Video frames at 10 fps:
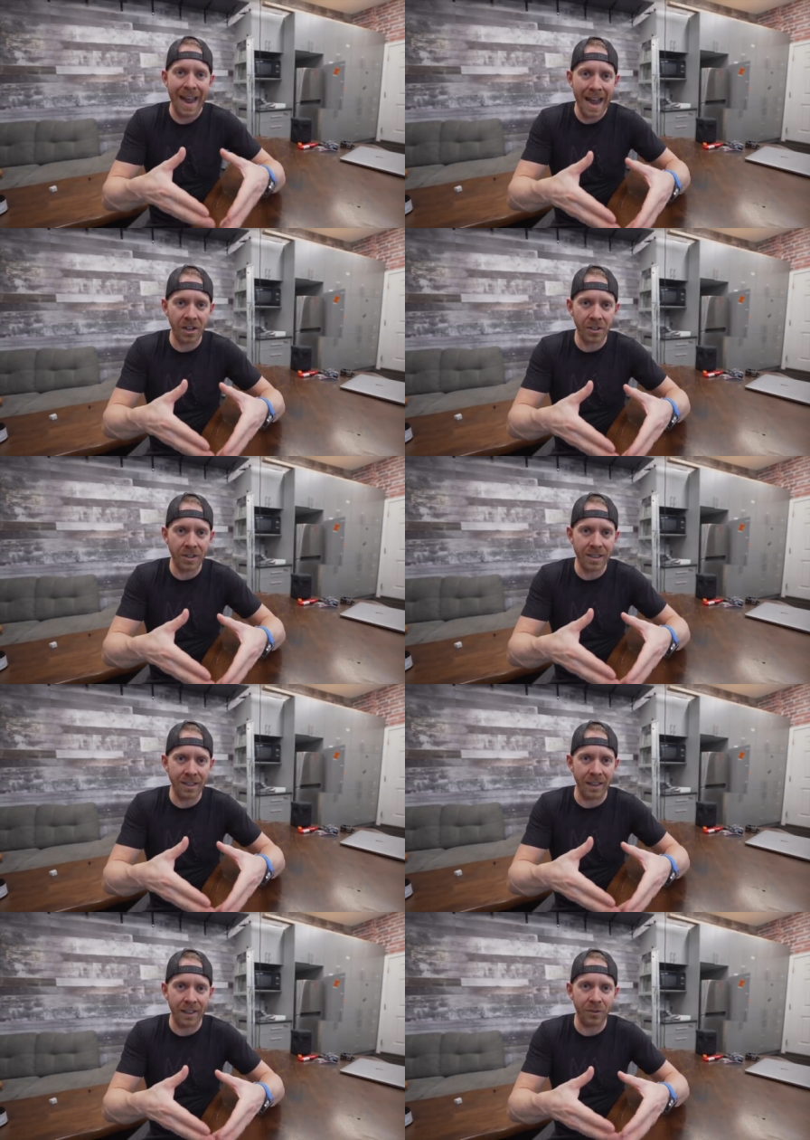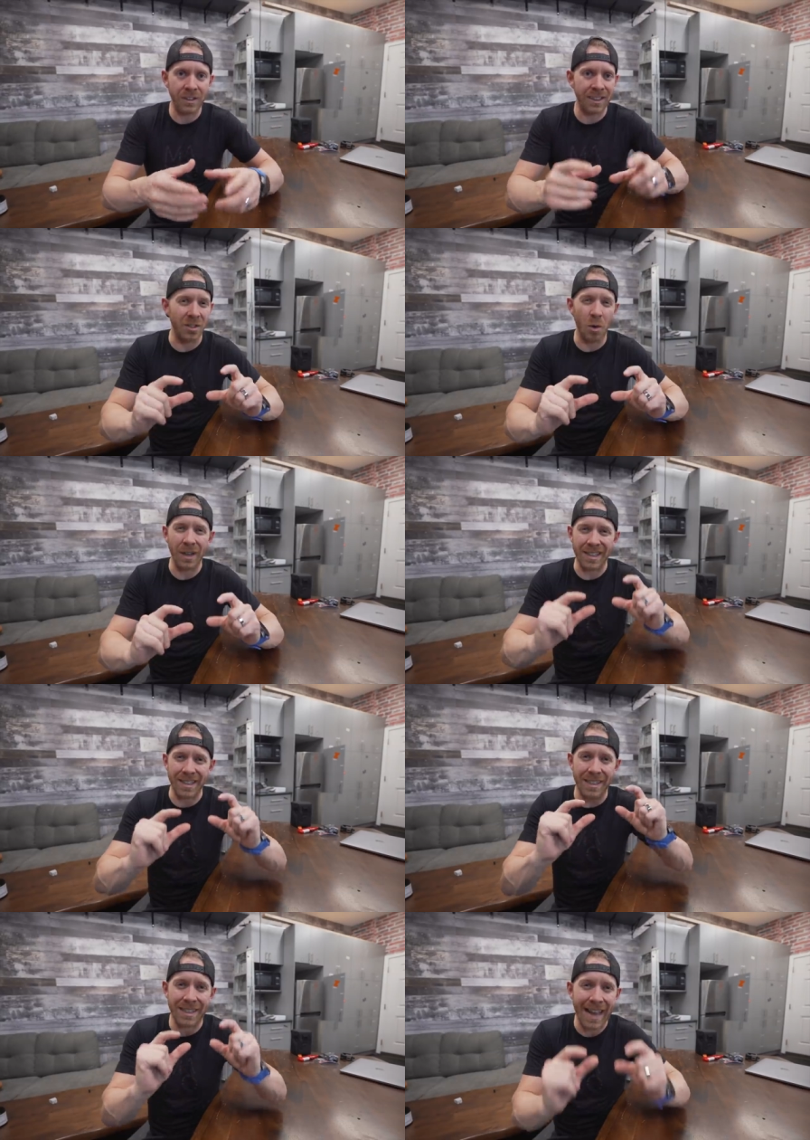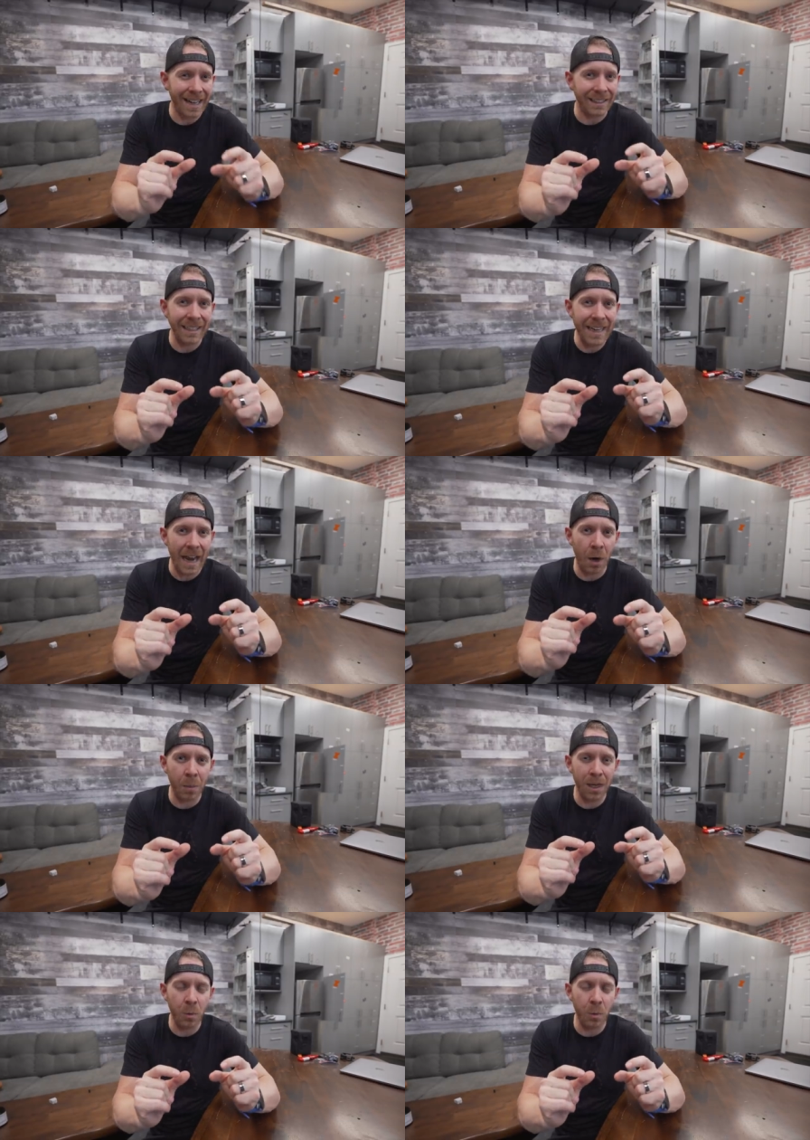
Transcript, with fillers: accuracy level to know exactly how many